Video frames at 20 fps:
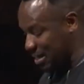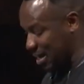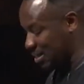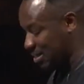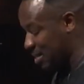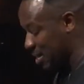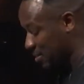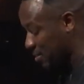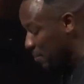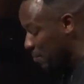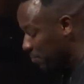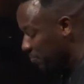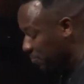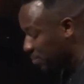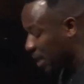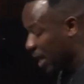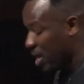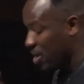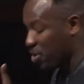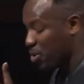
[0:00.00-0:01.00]
it says this
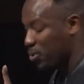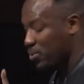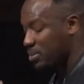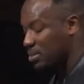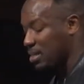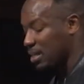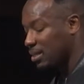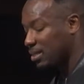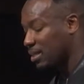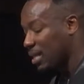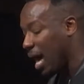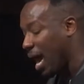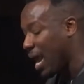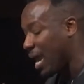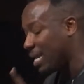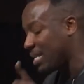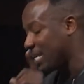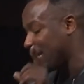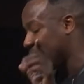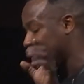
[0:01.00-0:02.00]
In whose
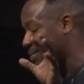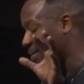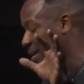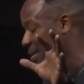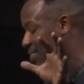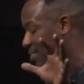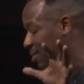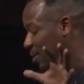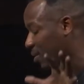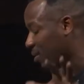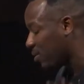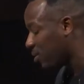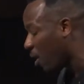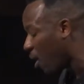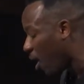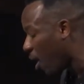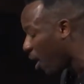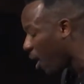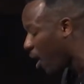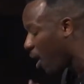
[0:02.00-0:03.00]
delight is in the
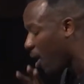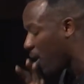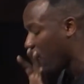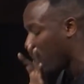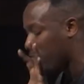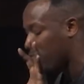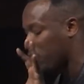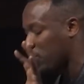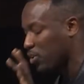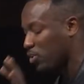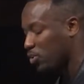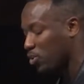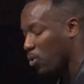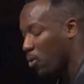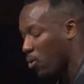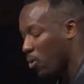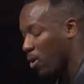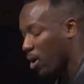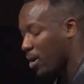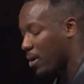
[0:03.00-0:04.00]
law of the
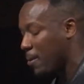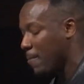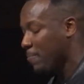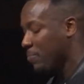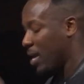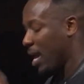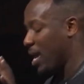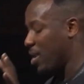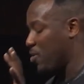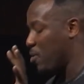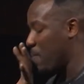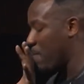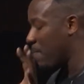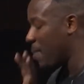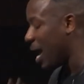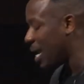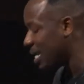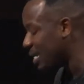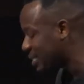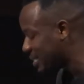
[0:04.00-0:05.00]
Lord, and who
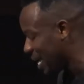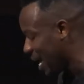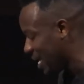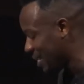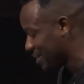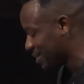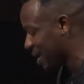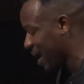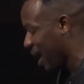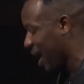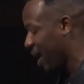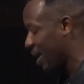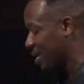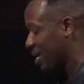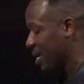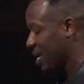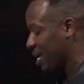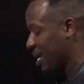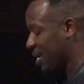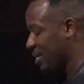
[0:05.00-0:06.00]
meditates
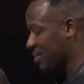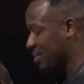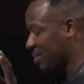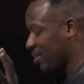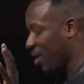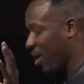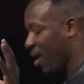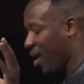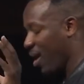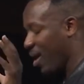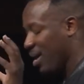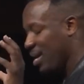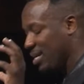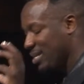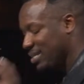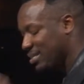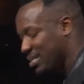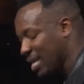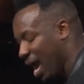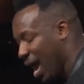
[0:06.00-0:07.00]
on his law
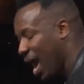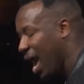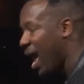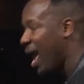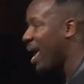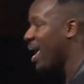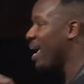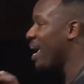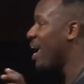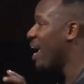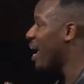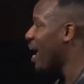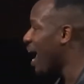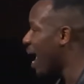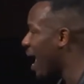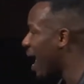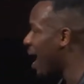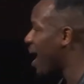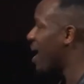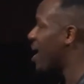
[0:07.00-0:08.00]
day
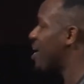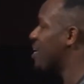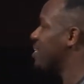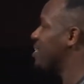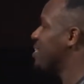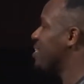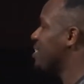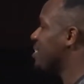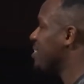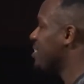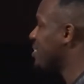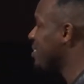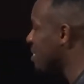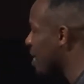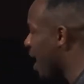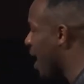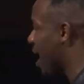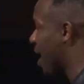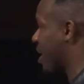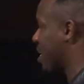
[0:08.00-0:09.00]
and
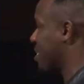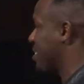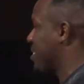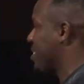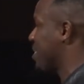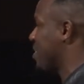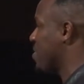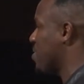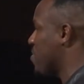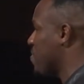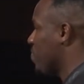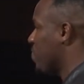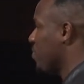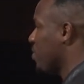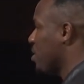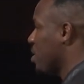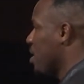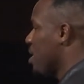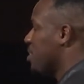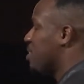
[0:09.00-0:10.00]
night.
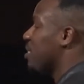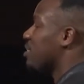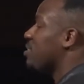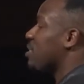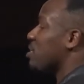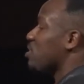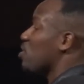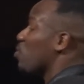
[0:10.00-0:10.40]
This